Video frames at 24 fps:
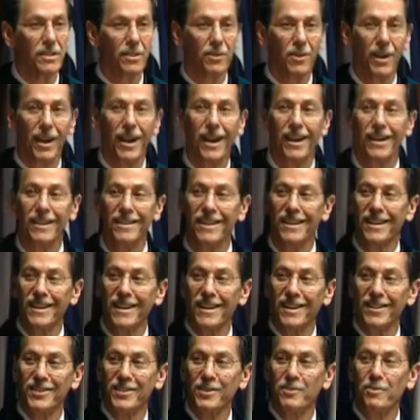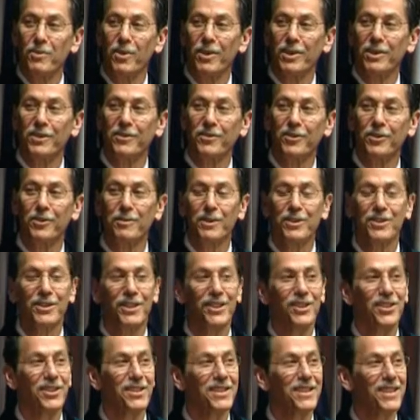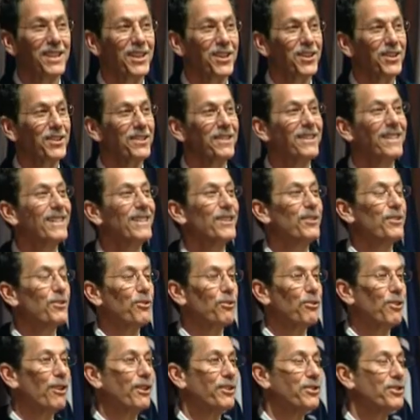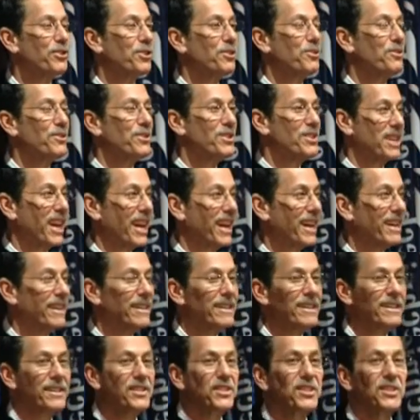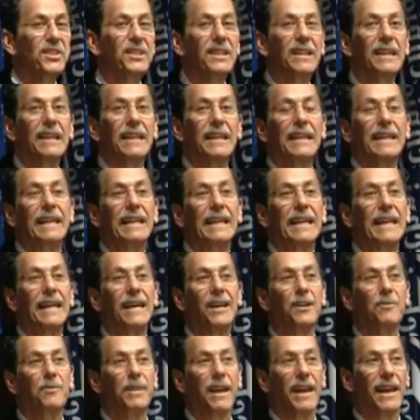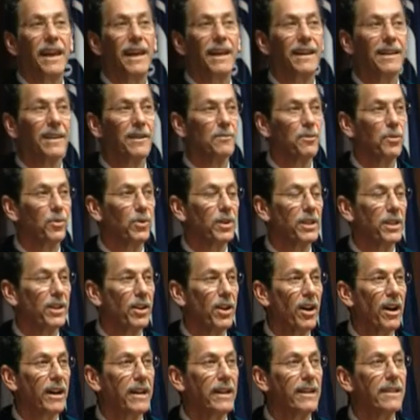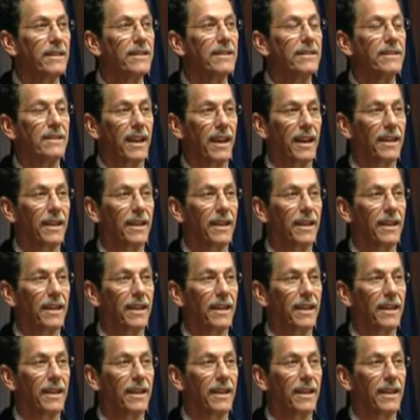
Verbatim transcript: And we had some wonderful musicians here who are also scientists, um, and more in the audience.